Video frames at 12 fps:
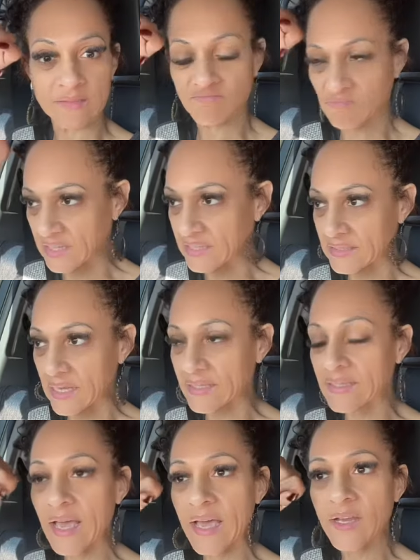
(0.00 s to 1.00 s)
and things like
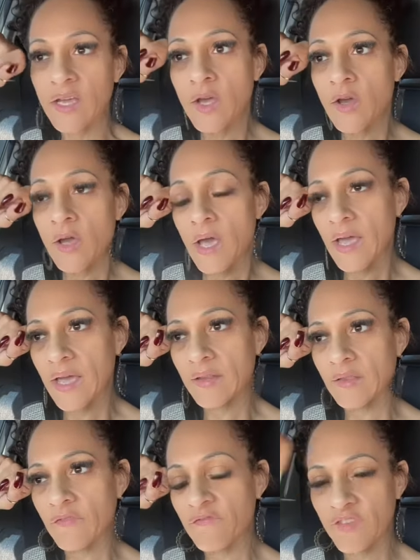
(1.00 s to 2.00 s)
that. And
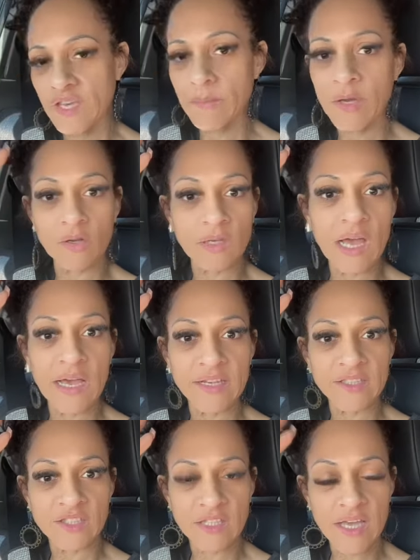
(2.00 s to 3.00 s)
the female
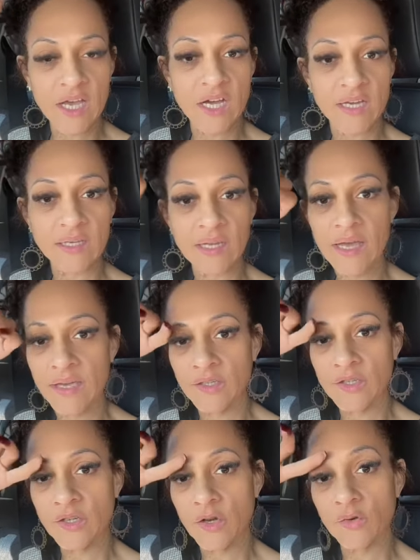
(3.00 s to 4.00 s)
lions, they hunt like,
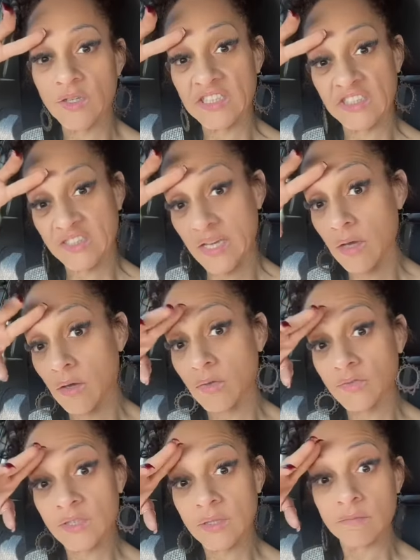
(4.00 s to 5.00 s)
you know,
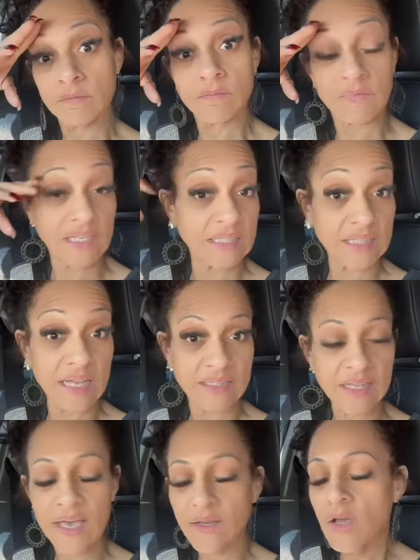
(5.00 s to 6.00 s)
gazelles and things like
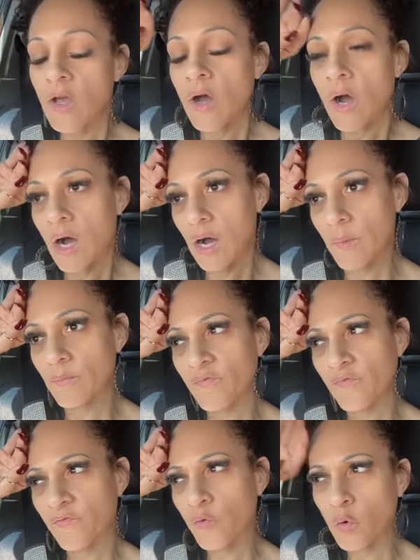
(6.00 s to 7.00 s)
that. Um,
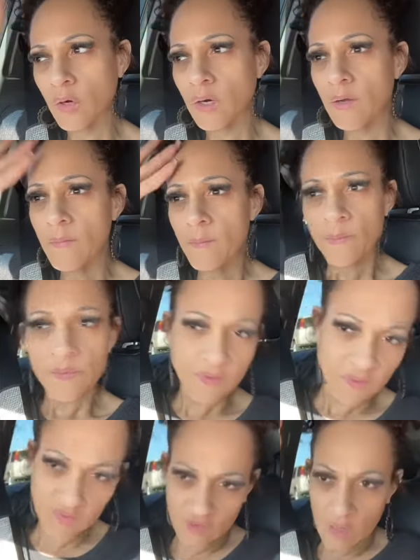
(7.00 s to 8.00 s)
for
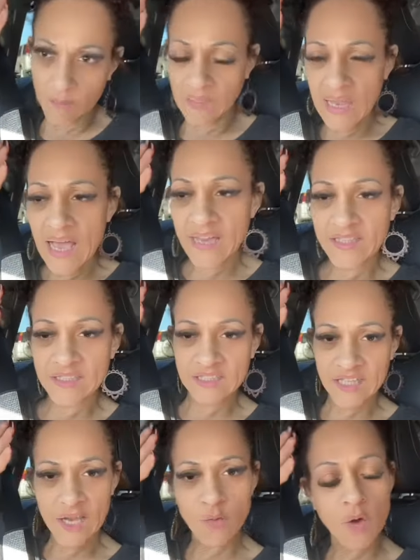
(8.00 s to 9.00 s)
some lions,
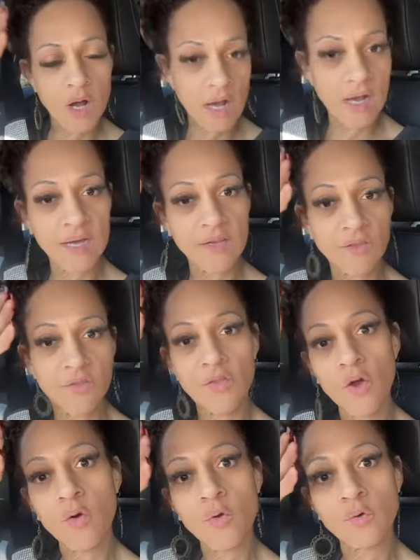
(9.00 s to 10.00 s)
they will hunt
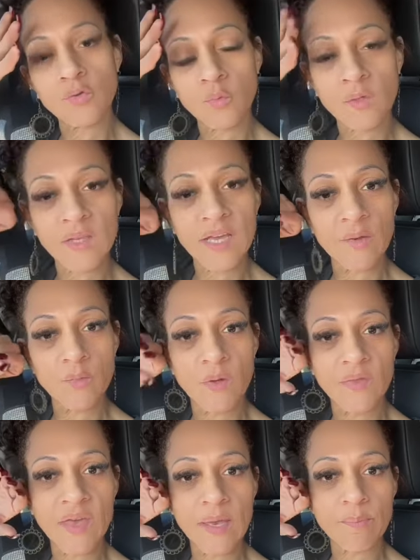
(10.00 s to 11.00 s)
those when they
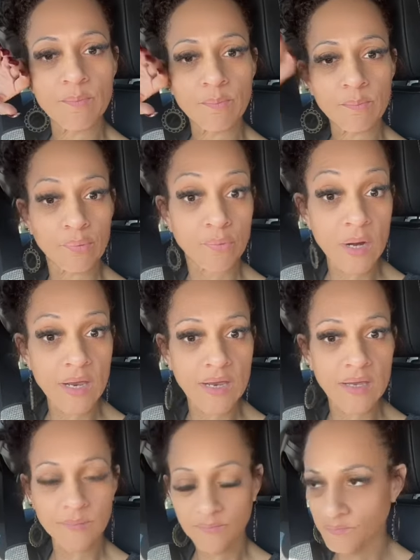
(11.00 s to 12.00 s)
when they prey,